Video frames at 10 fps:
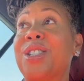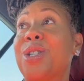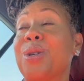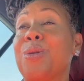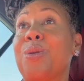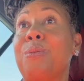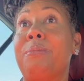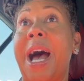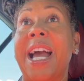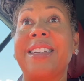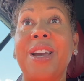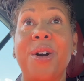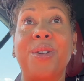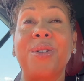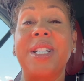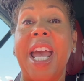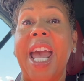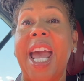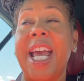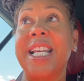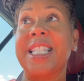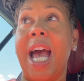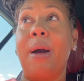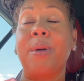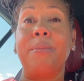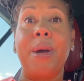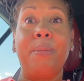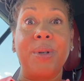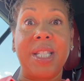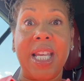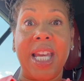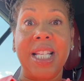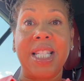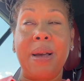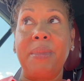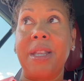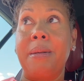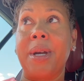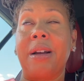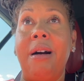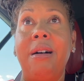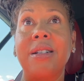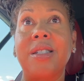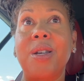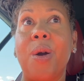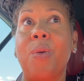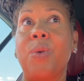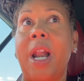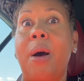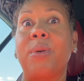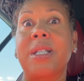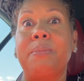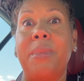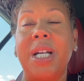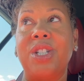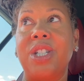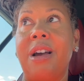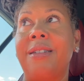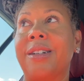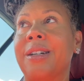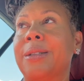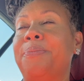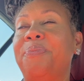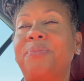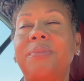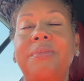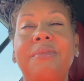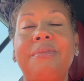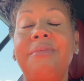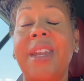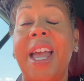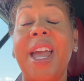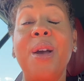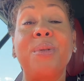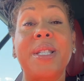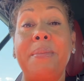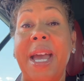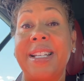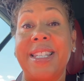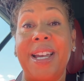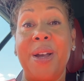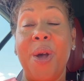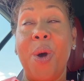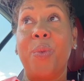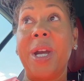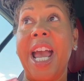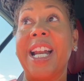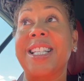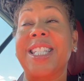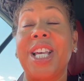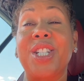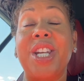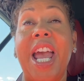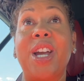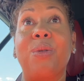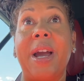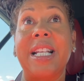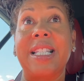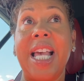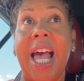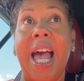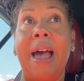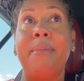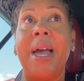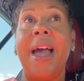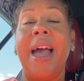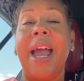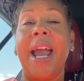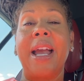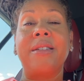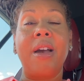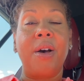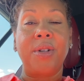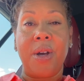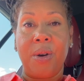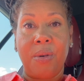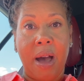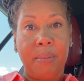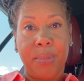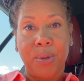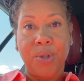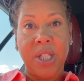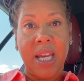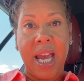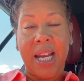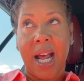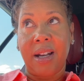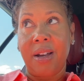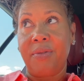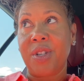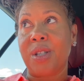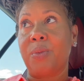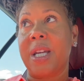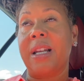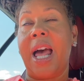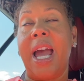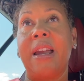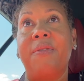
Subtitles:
to my younger days. I remember seeing some of them in concert when I was much younger. It was amazing. We had such a great time. And y'all know I'm bougie and I love the sweet life.